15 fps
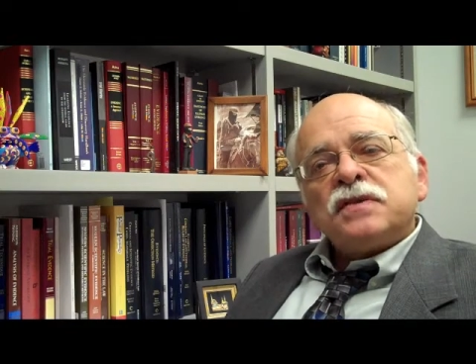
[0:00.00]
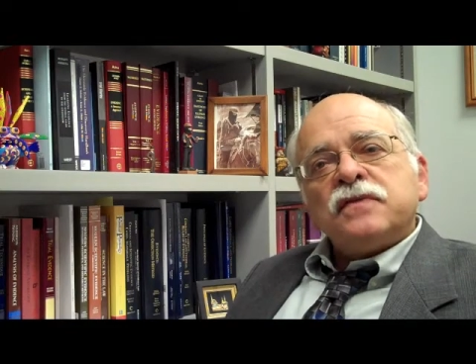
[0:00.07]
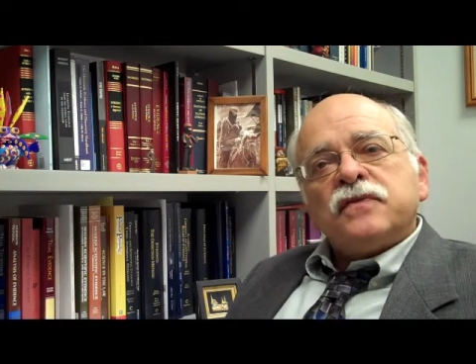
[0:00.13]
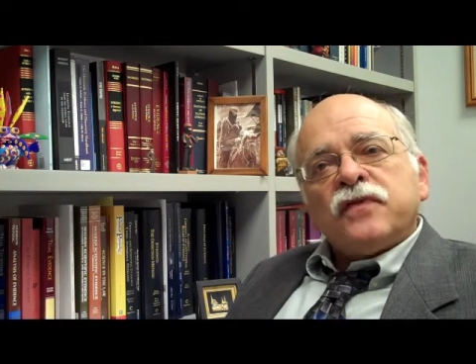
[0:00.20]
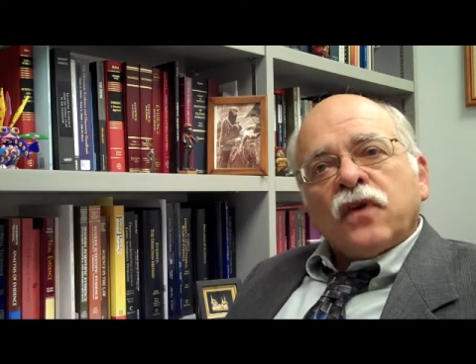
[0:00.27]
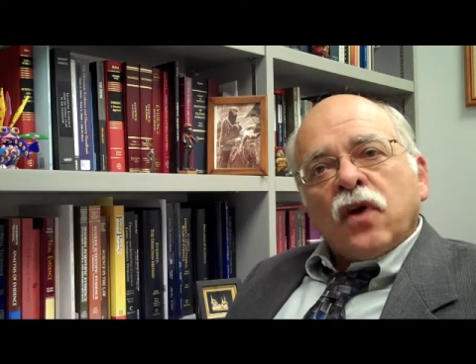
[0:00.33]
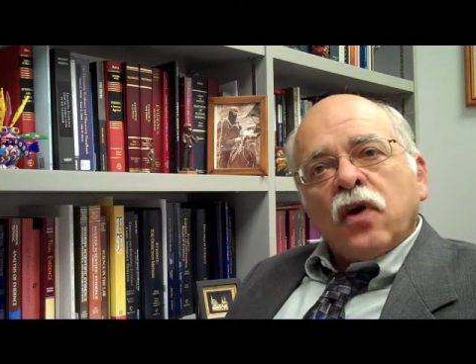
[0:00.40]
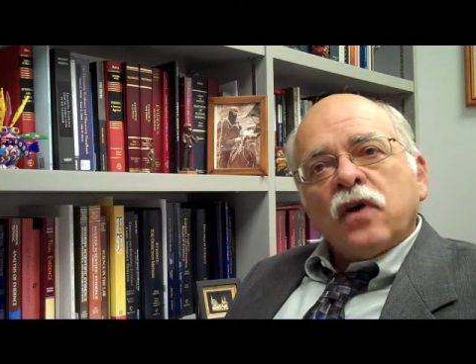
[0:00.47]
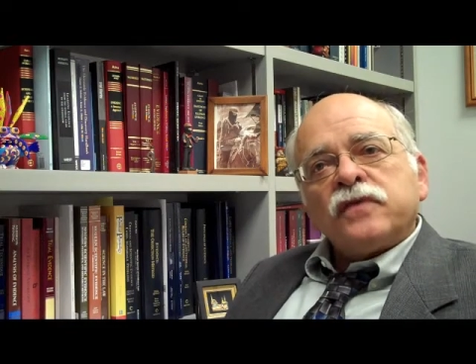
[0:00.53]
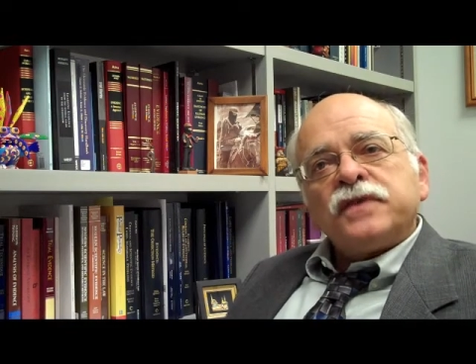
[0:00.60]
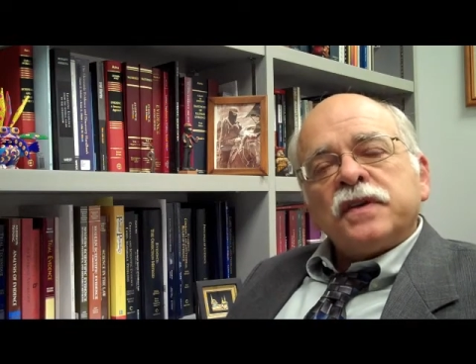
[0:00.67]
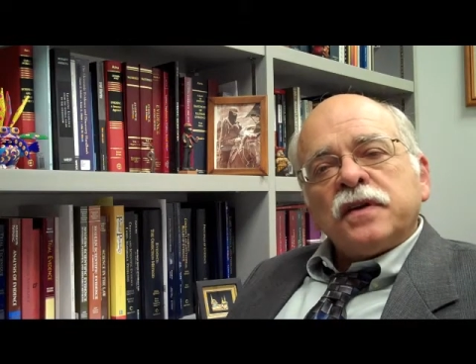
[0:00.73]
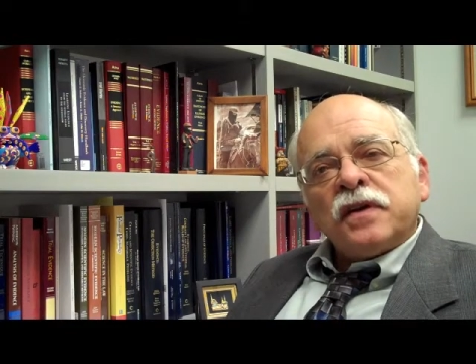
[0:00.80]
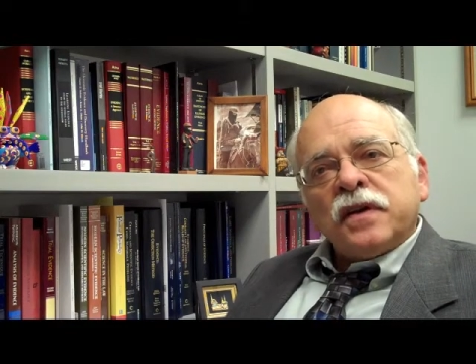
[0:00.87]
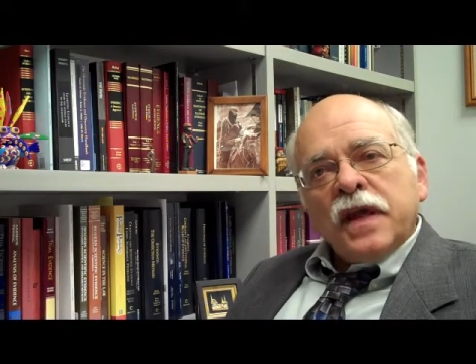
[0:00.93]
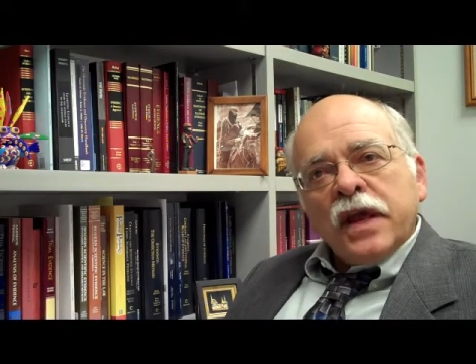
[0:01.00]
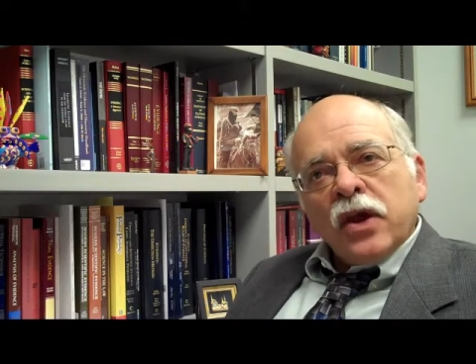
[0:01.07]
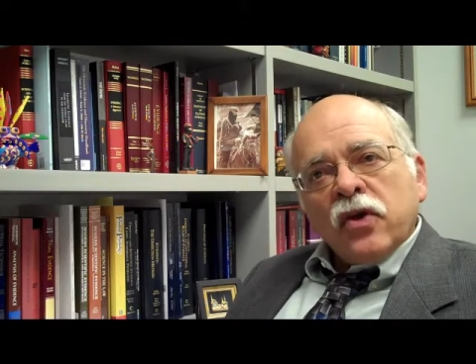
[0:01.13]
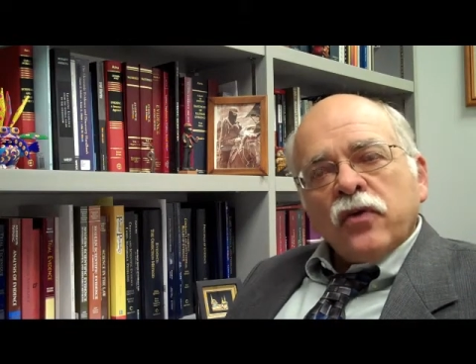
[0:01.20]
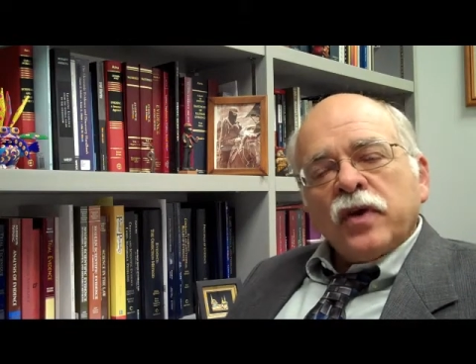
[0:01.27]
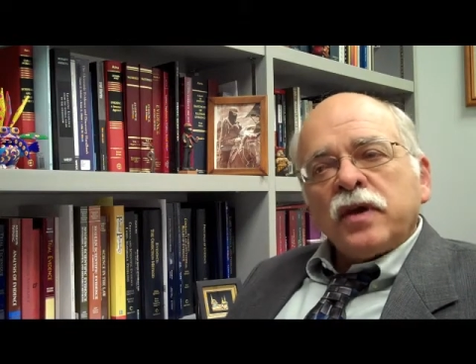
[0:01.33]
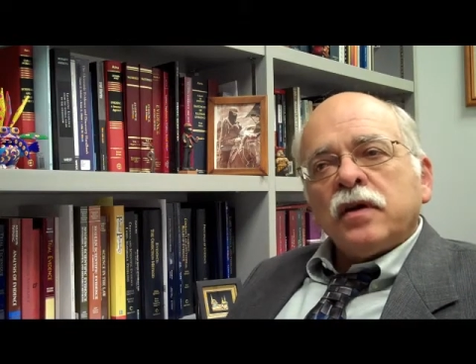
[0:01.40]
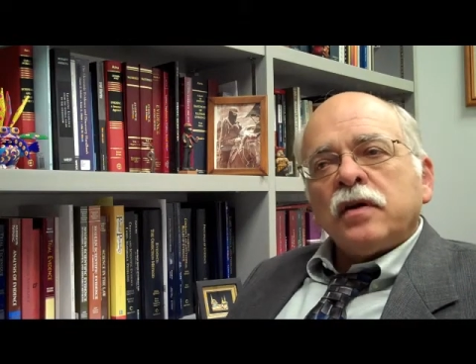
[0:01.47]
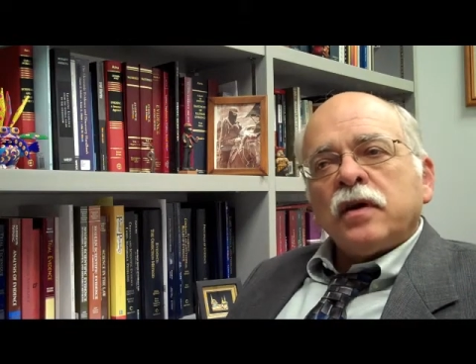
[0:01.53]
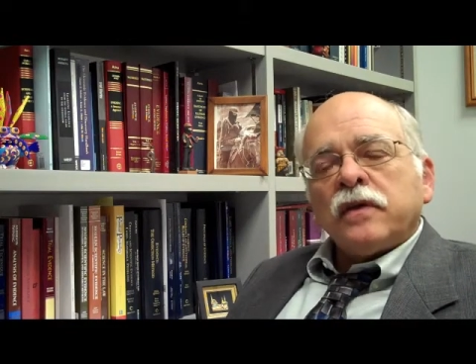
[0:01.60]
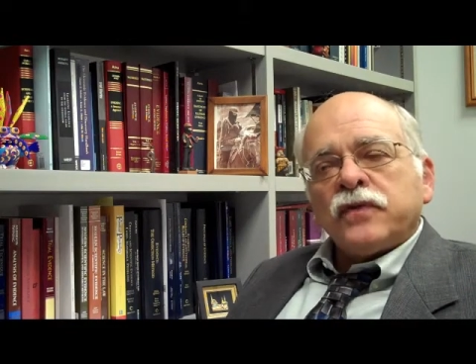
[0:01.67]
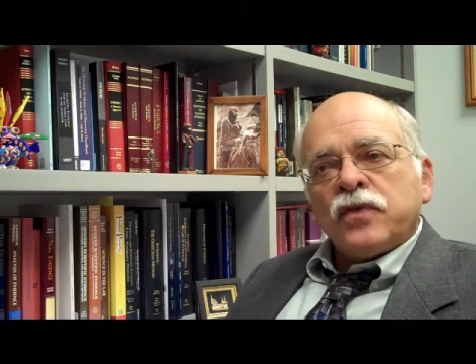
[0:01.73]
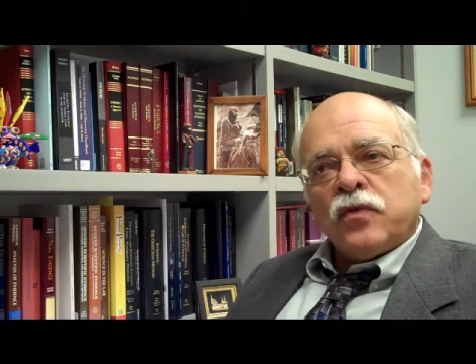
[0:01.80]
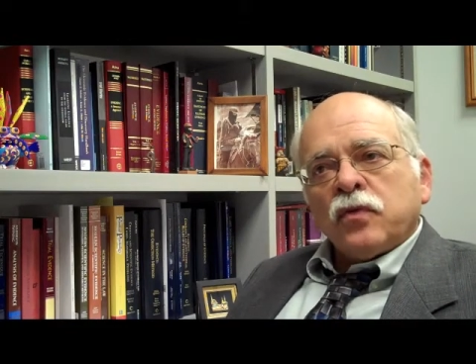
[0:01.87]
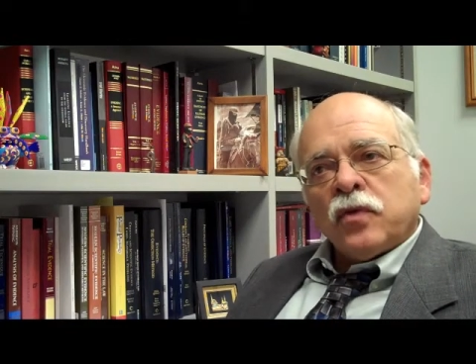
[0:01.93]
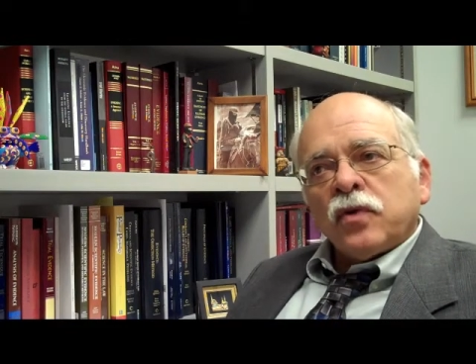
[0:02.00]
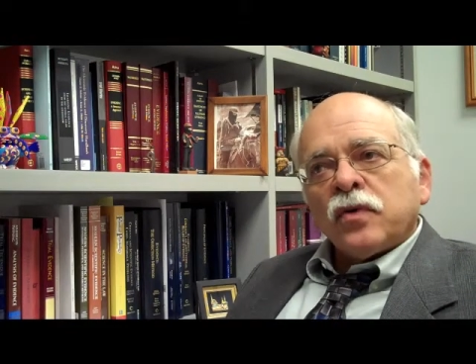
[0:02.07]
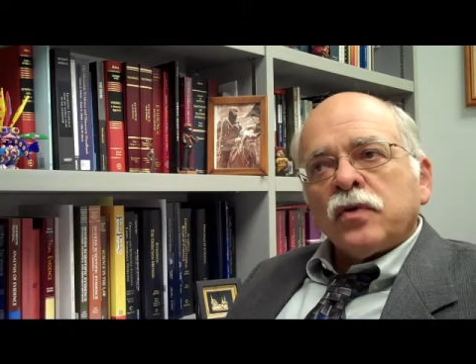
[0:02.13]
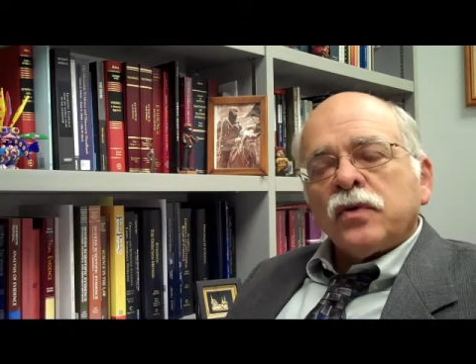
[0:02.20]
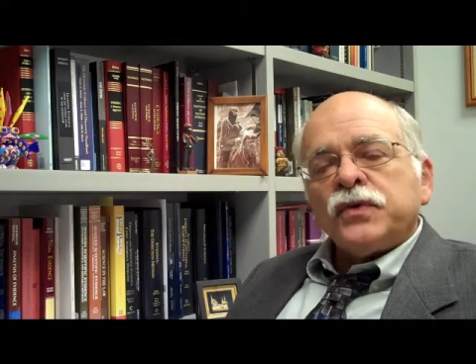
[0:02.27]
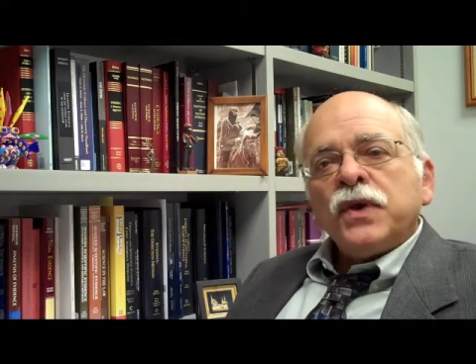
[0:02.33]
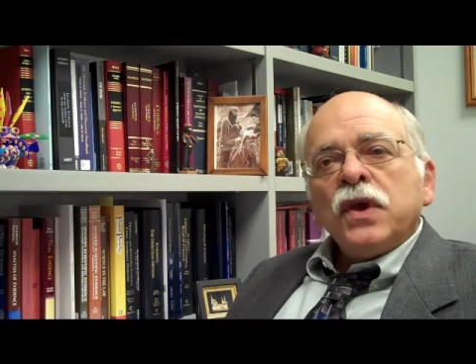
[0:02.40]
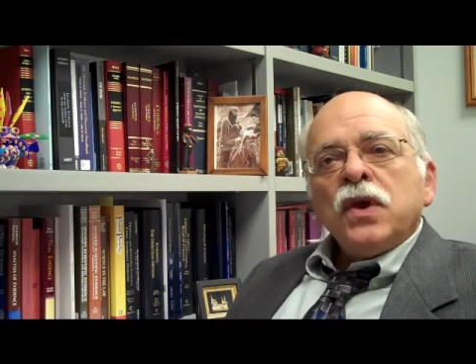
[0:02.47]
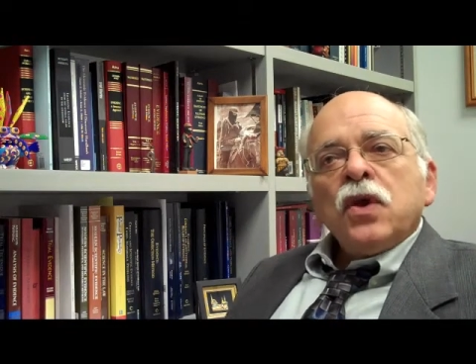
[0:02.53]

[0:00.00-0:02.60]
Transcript: involved in an area of the world